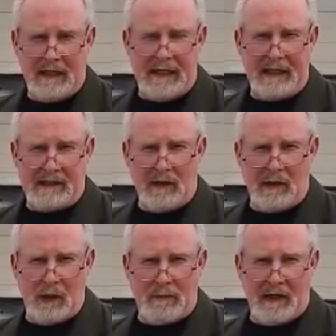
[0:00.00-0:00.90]
Hi, it's
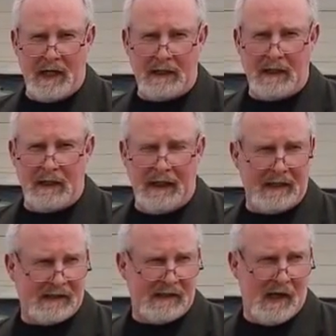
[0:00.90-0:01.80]
Gary Cooper at
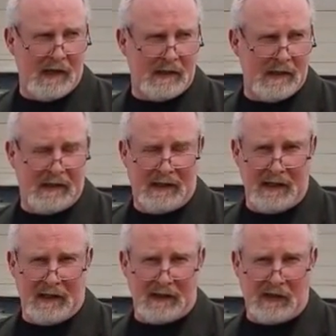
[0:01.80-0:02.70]
Legacy Dodge in
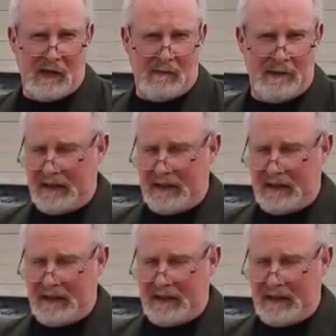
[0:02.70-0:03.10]
Claresholm,